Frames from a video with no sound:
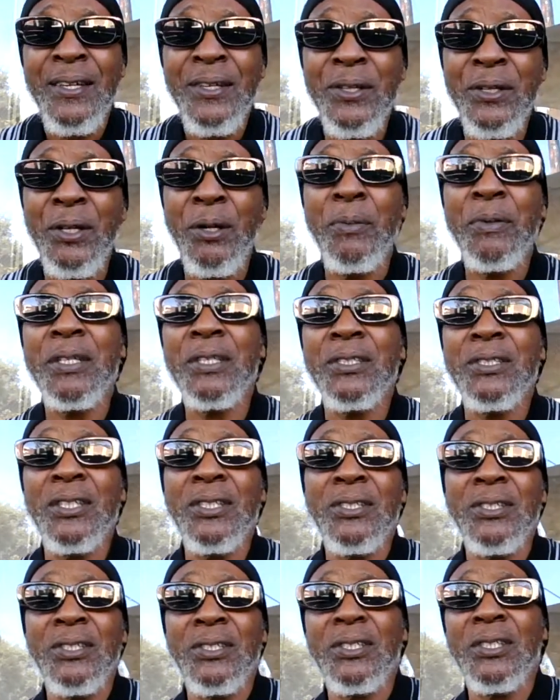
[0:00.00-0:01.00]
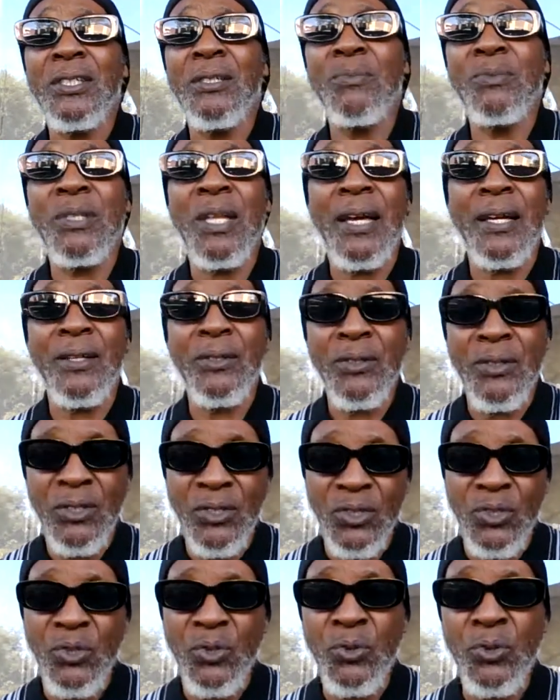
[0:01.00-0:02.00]
You know, because seems like
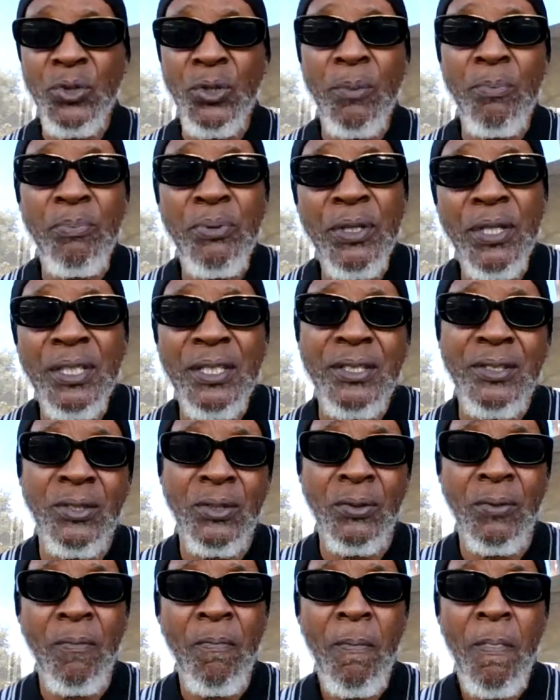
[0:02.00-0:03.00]
this is who you're appealing to.